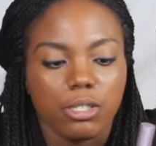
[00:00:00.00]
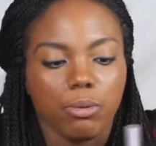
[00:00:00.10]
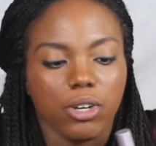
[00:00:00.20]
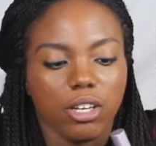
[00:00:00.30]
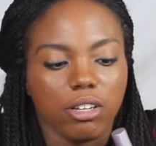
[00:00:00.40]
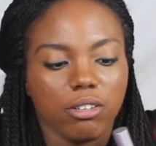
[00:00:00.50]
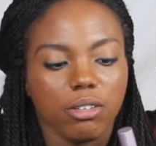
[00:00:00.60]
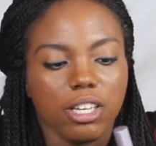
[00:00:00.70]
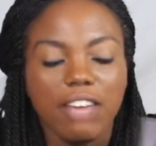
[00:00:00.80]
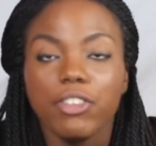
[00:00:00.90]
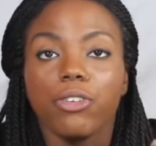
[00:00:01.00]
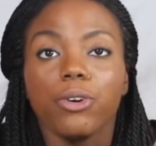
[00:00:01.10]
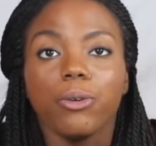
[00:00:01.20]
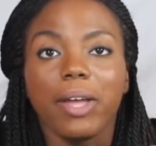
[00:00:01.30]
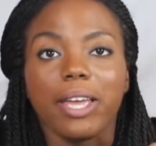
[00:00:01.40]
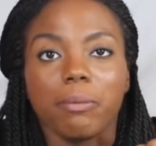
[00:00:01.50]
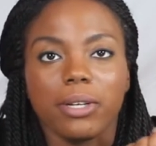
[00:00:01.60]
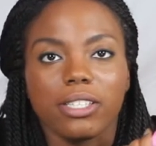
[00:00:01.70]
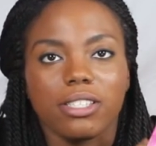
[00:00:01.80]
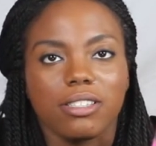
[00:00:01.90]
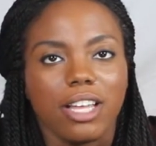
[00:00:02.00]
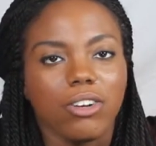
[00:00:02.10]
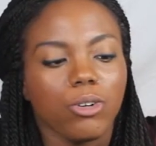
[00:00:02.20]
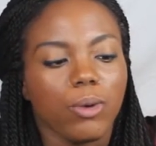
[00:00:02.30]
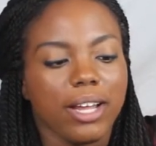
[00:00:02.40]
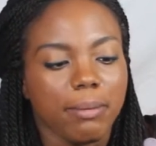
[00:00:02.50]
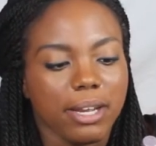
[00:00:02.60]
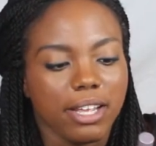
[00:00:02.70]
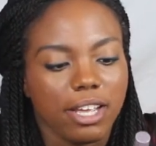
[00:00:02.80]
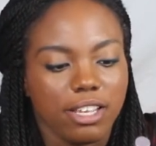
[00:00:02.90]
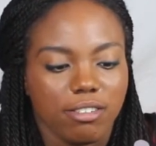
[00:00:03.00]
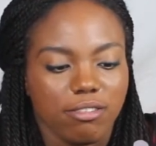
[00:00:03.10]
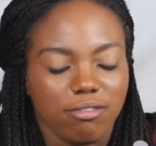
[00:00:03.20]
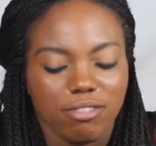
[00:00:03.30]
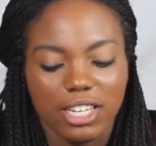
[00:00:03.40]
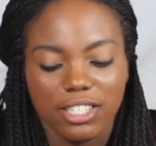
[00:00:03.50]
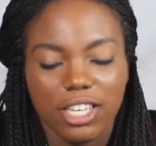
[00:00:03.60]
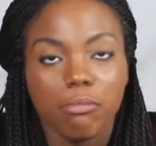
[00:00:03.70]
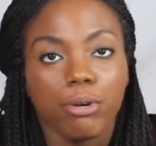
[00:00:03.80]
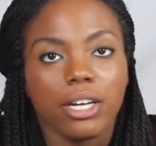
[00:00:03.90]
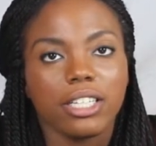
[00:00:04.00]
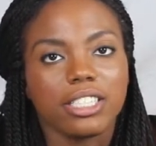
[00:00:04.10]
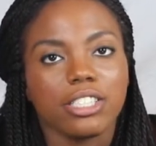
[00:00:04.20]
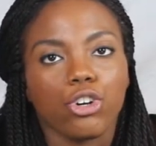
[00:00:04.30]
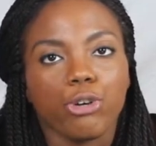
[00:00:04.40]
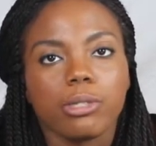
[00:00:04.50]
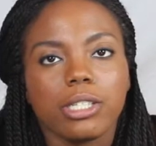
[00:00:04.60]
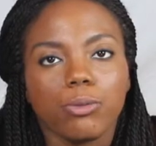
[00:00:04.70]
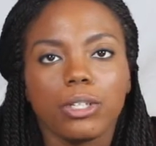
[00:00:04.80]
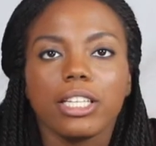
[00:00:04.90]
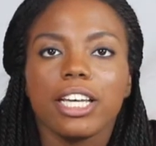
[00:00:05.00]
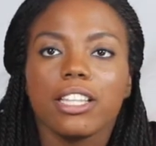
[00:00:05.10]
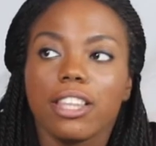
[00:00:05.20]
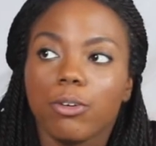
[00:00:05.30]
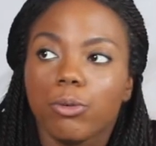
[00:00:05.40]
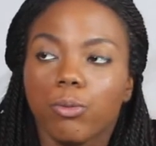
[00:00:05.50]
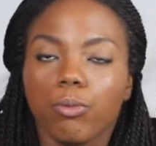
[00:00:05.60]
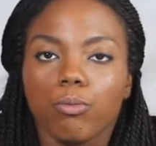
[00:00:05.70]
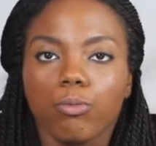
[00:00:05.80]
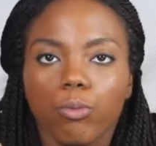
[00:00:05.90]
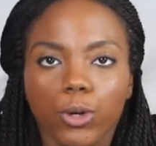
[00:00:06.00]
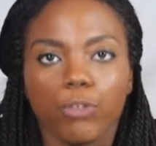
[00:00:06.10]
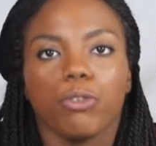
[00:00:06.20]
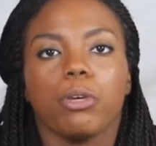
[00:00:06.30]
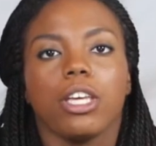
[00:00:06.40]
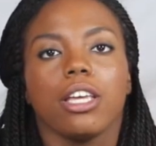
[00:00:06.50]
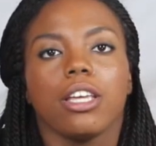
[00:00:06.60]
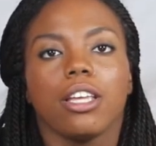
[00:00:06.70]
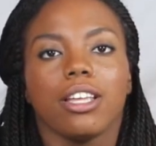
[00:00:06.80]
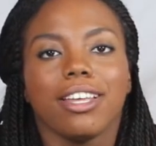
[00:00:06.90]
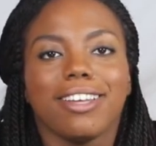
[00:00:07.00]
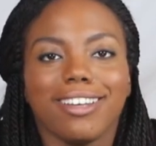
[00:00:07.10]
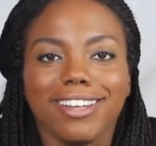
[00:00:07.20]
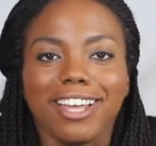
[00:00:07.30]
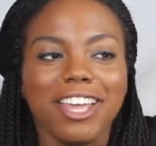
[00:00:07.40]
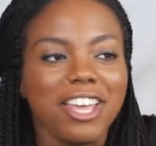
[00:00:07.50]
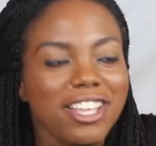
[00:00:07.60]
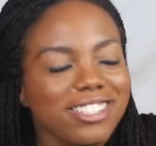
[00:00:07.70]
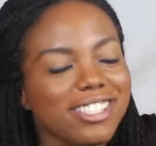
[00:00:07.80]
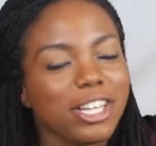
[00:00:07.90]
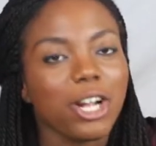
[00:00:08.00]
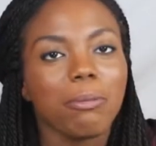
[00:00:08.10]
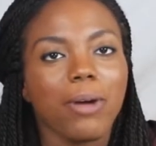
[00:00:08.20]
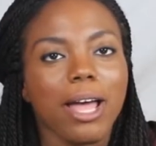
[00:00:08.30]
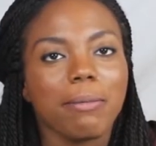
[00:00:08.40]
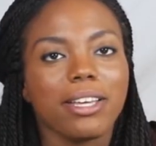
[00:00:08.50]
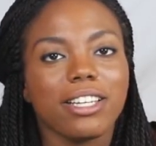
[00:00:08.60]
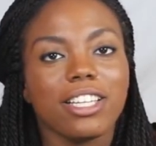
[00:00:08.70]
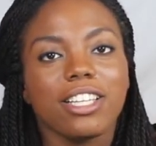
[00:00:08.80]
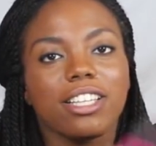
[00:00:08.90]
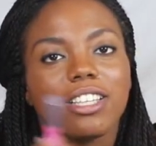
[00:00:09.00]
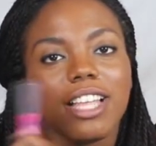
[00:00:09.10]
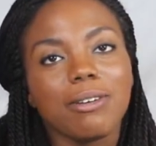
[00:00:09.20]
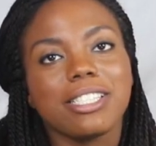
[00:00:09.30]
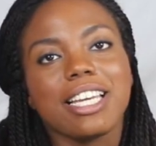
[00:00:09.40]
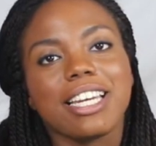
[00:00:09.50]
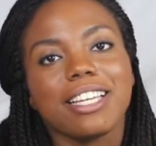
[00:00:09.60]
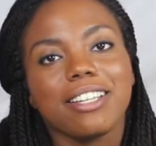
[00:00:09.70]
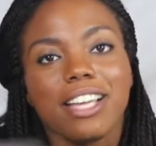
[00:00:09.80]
That was disappointing. And I haven't thrown it away because I don't know why, but I like to keep products in hopes that one day they will work for me. It's a terrible habit. That was